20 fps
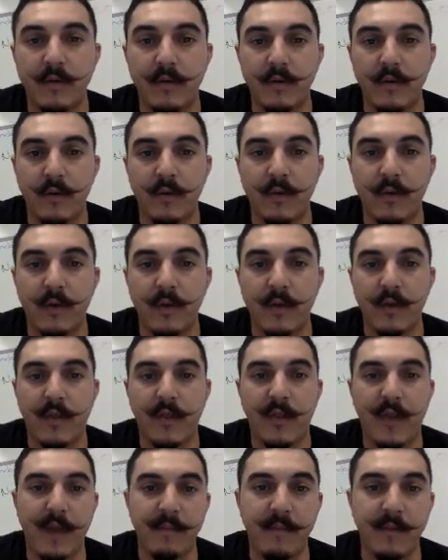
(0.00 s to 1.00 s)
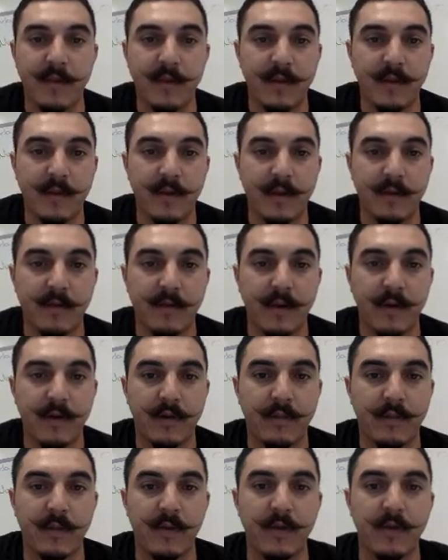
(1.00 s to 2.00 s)
You'll see the thymus, kind of right here in
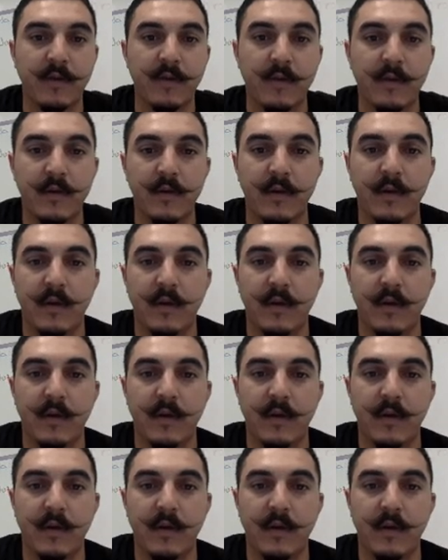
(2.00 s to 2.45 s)
the middle.